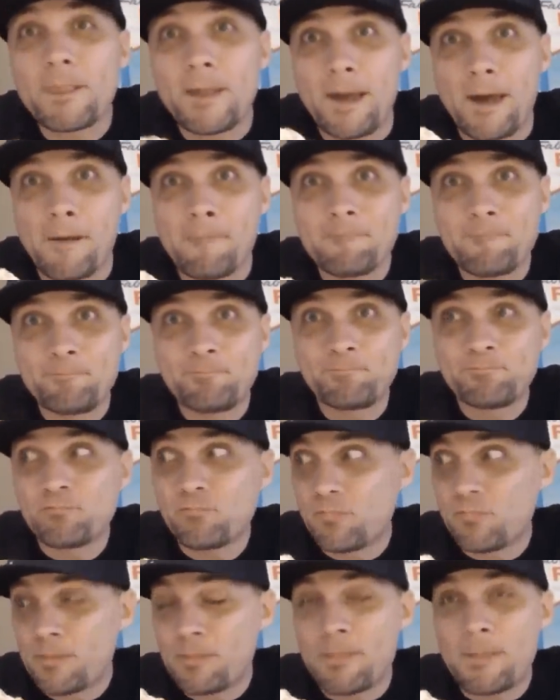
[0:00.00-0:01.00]
Yeah.
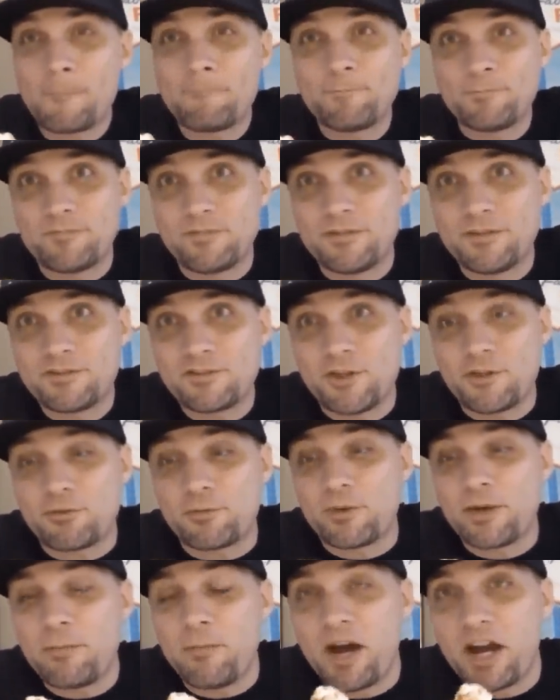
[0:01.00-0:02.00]
It's a
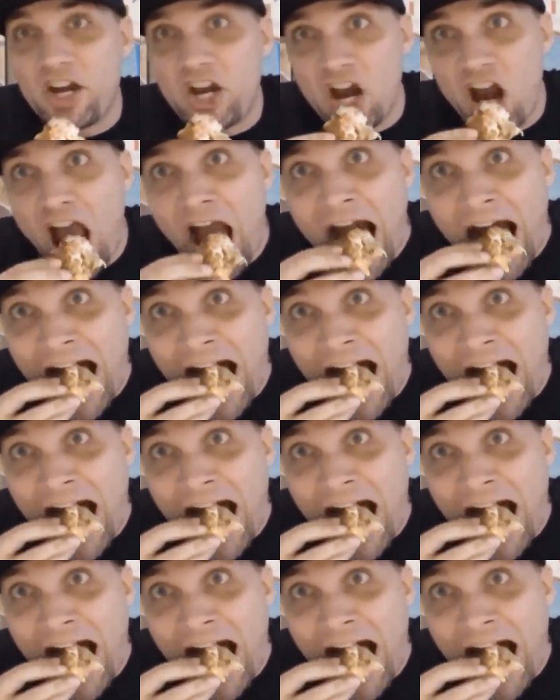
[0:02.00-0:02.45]
three biter.